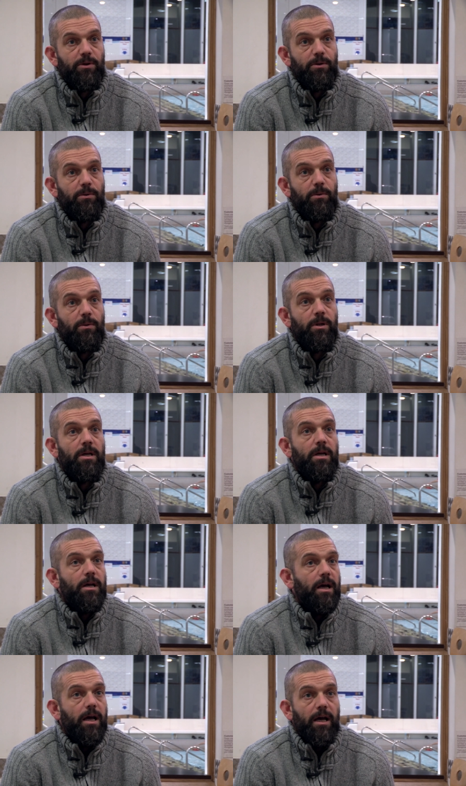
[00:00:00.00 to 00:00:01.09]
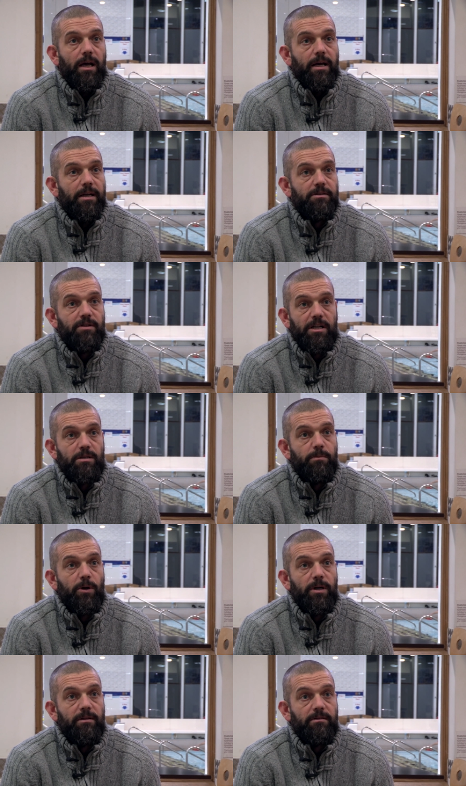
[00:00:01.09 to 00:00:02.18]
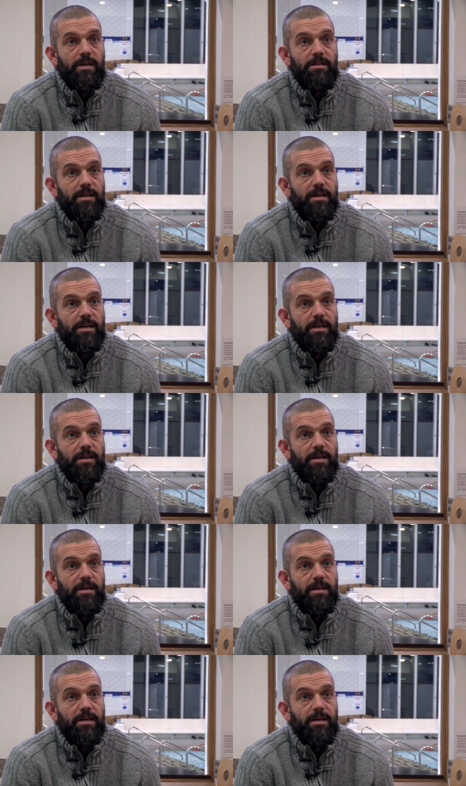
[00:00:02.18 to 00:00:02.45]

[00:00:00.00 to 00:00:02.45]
pool, uh, transporting things,